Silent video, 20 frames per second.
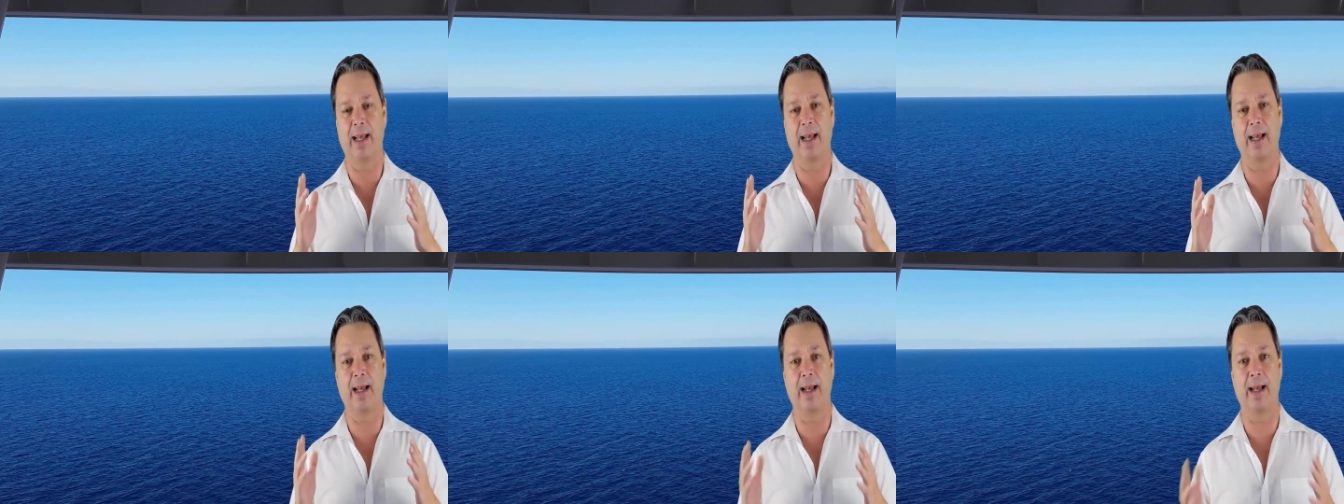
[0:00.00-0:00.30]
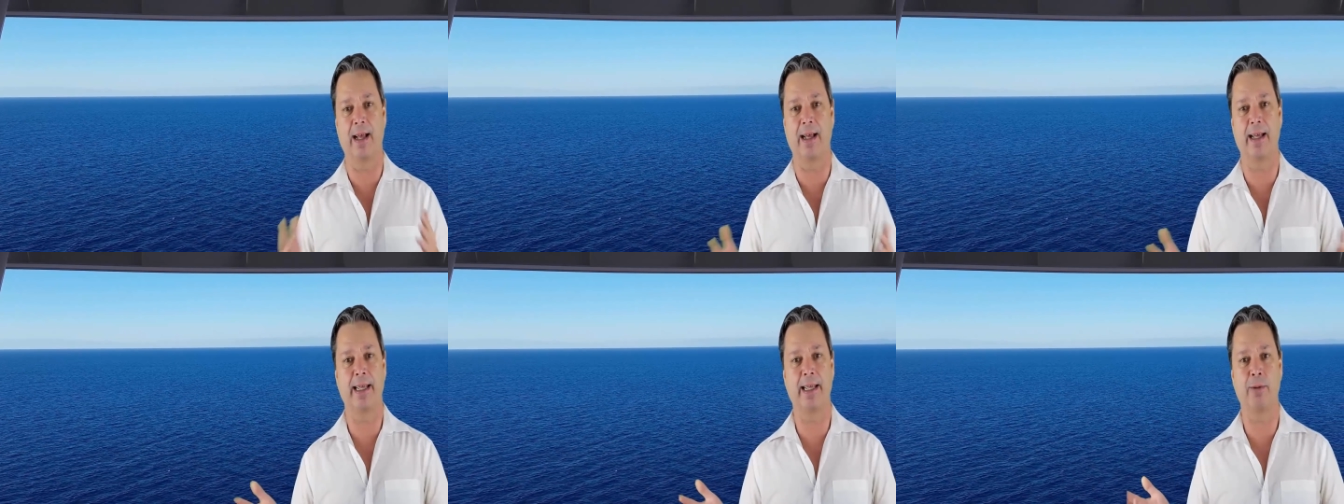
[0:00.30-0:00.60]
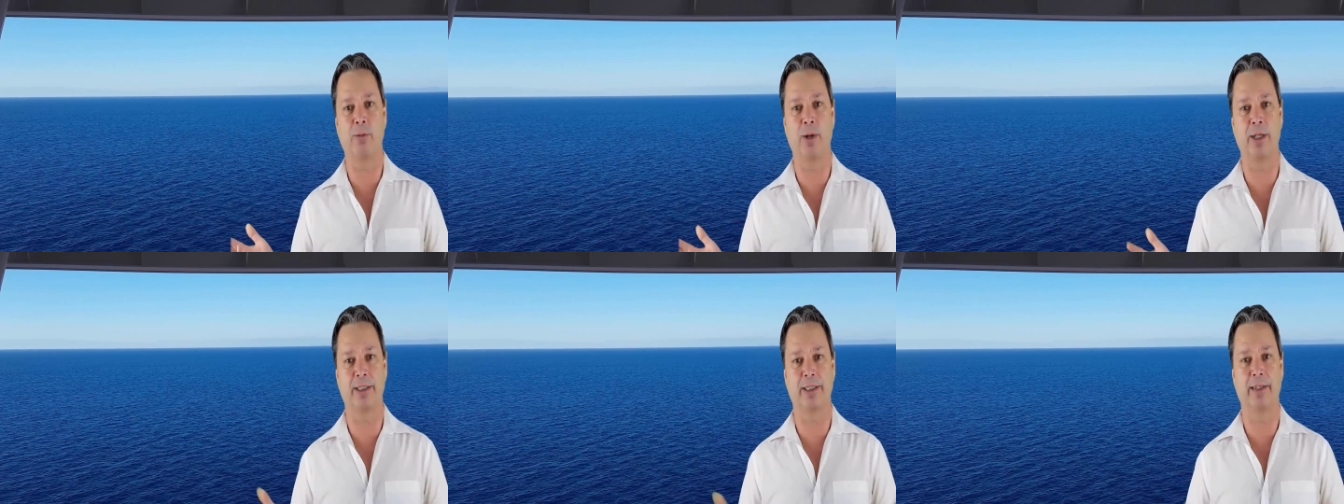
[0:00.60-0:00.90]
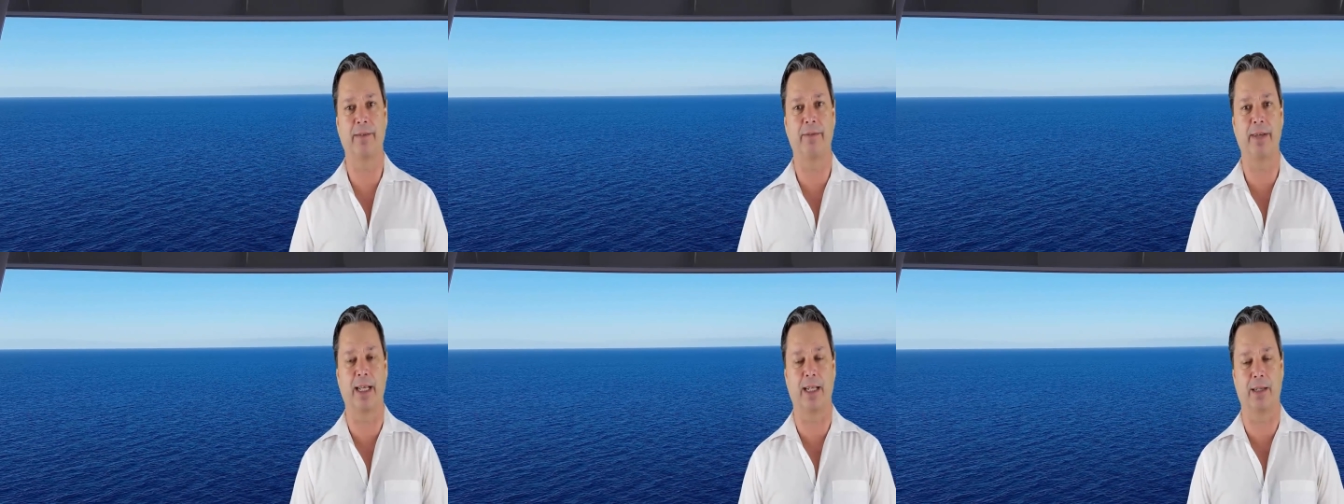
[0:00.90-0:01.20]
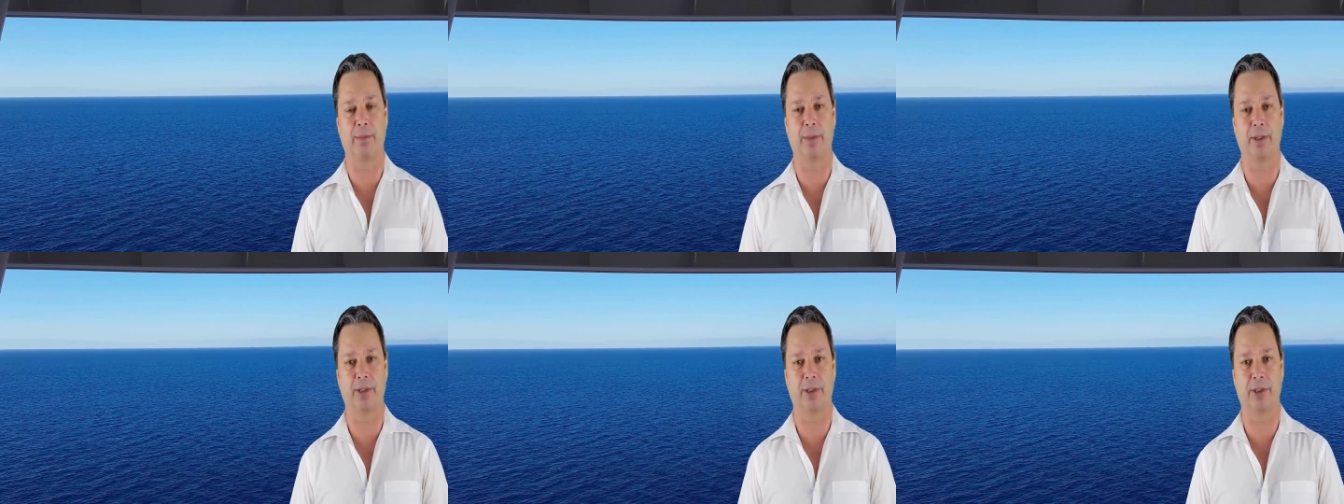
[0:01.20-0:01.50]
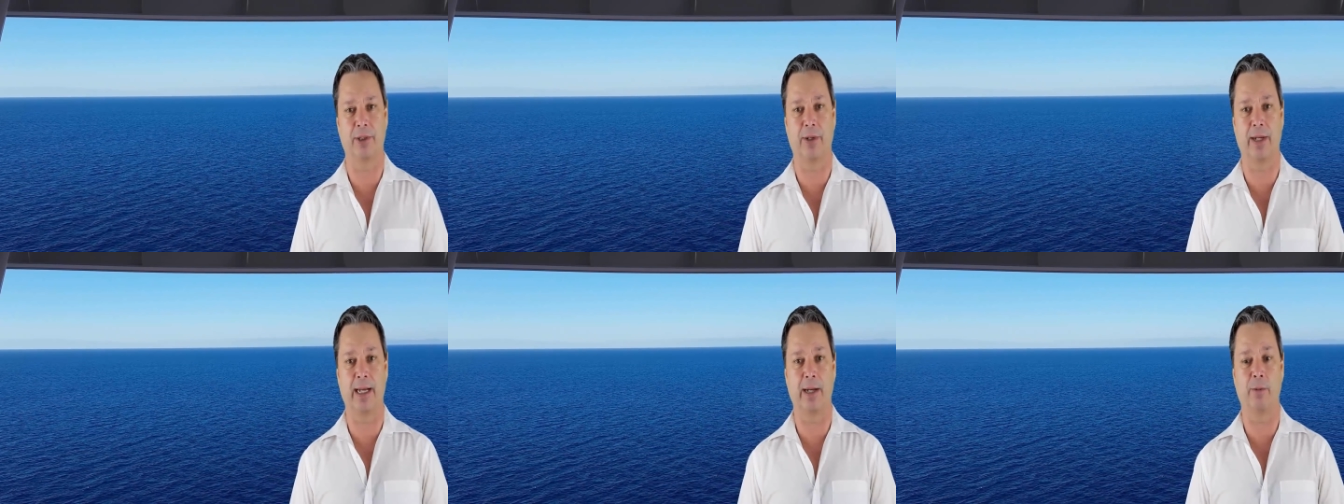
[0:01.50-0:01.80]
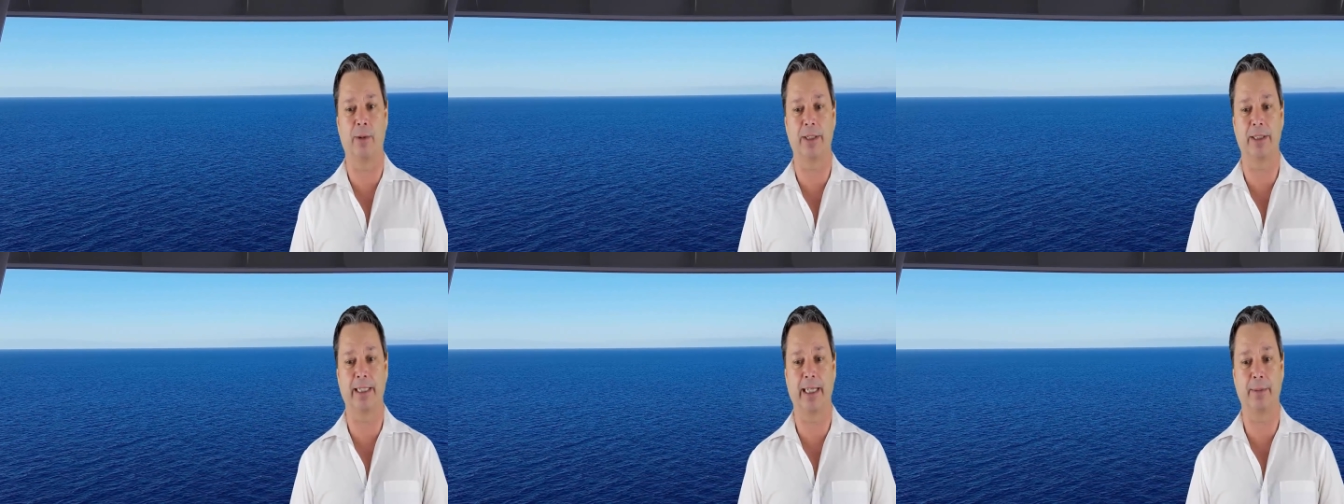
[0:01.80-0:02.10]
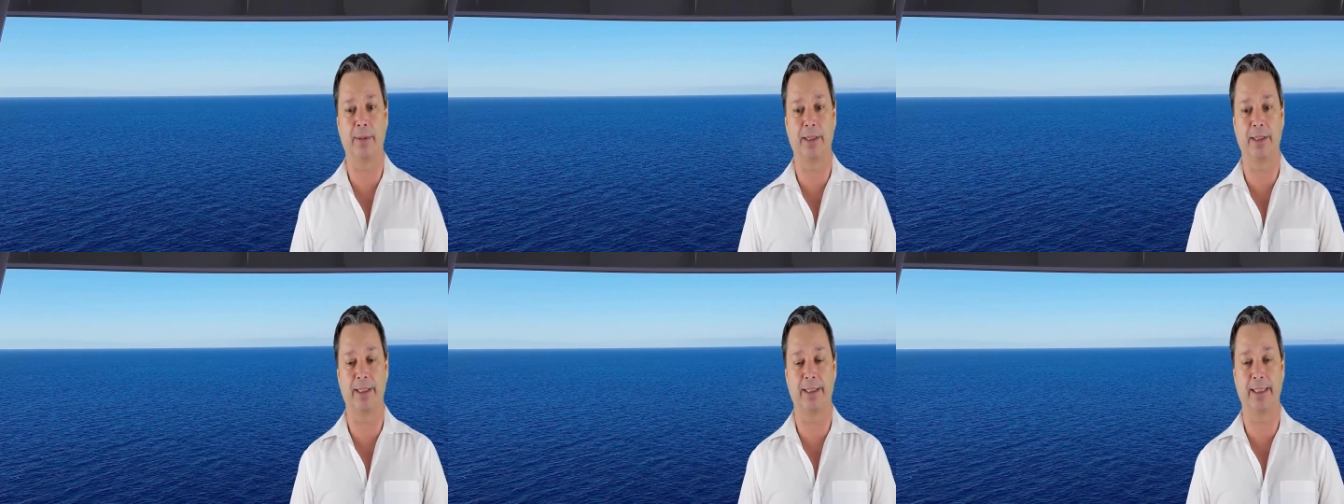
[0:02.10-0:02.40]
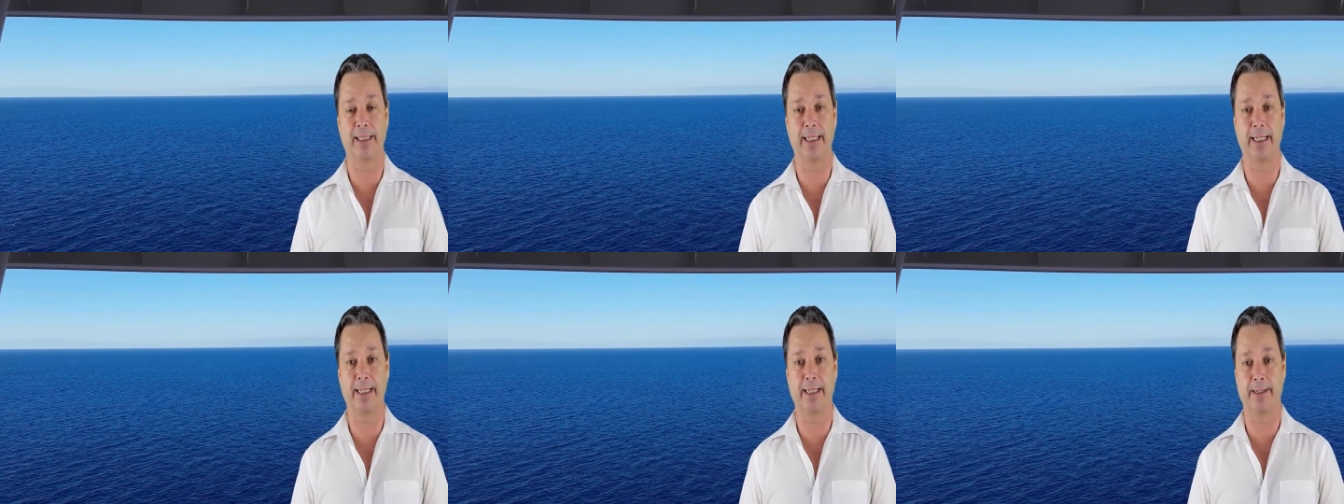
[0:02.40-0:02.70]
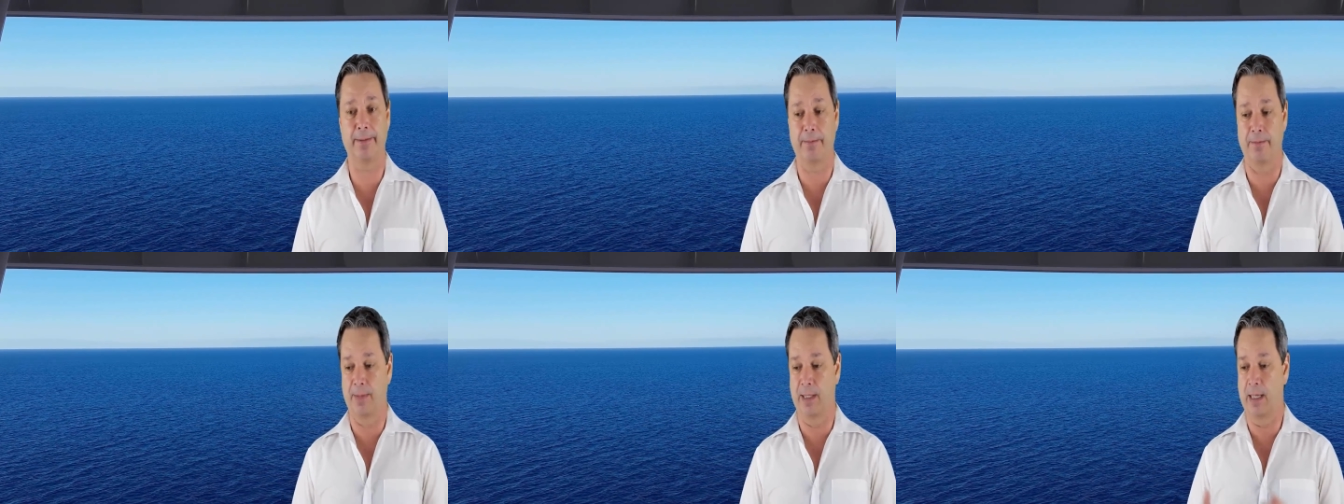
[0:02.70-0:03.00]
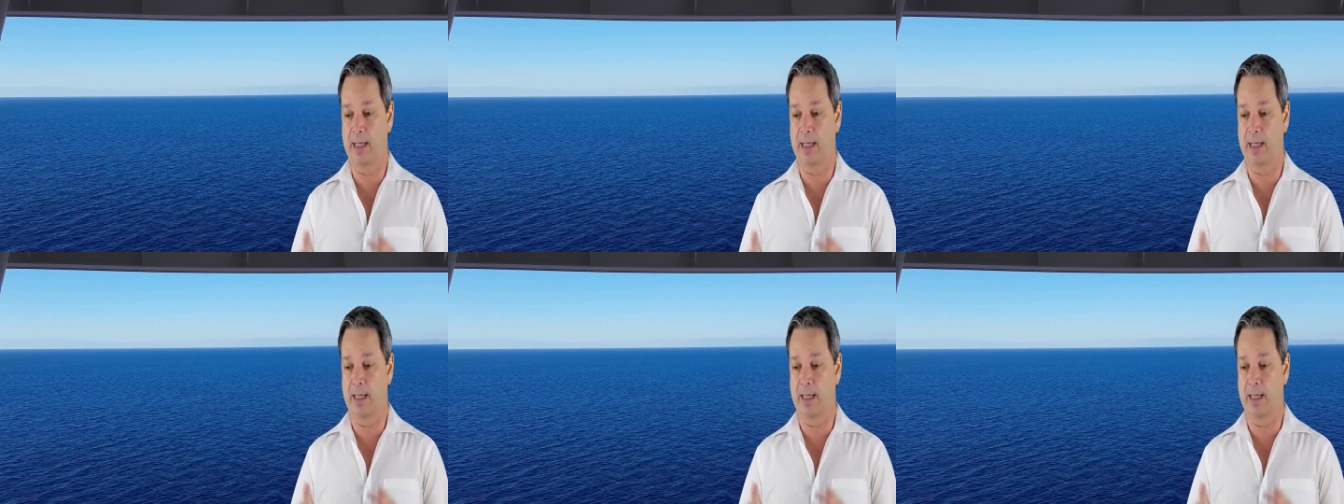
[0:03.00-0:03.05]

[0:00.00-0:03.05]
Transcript: uh, it wasn't available. So I wasn't able to see it.